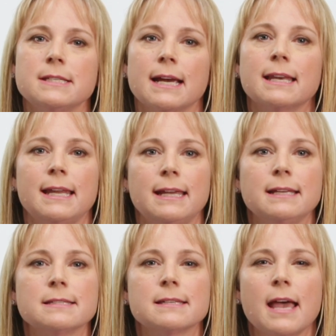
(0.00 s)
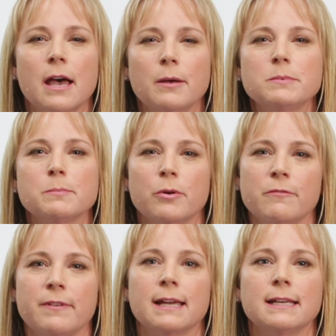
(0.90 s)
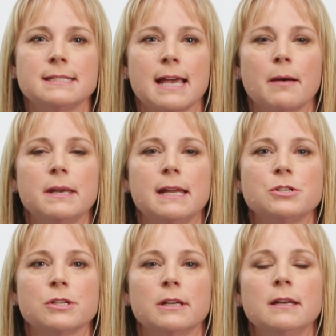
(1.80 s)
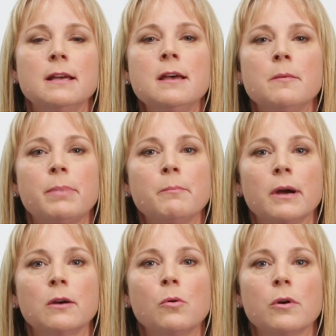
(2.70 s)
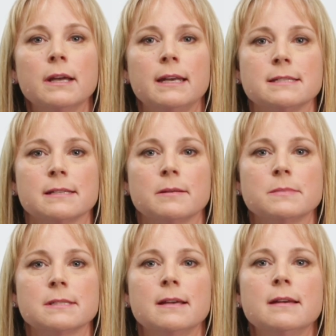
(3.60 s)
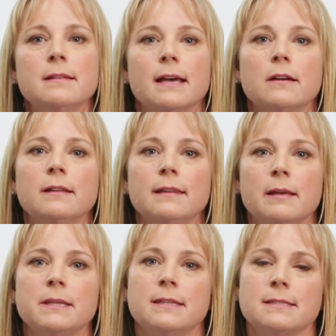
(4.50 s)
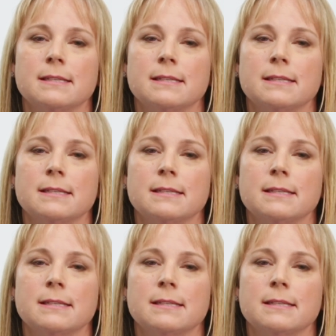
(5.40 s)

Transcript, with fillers: techniques helps prevent contamination by microorganisms that could limit the